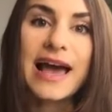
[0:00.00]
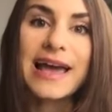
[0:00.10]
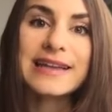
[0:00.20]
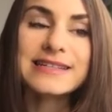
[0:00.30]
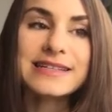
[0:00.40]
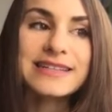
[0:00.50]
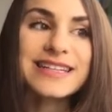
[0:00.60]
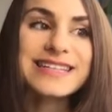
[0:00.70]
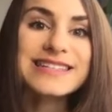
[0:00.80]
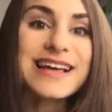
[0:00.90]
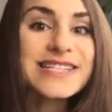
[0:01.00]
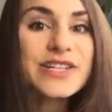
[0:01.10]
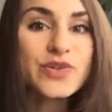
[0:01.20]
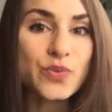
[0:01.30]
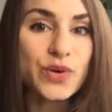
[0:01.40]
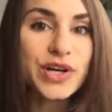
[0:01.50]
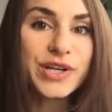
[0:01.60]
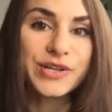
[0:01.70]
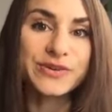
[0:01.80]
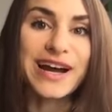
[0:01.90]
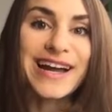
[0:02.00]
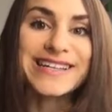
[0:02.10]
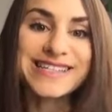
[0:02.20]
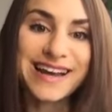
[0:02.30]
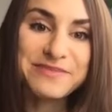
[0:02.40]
And it doesn't work, you guys.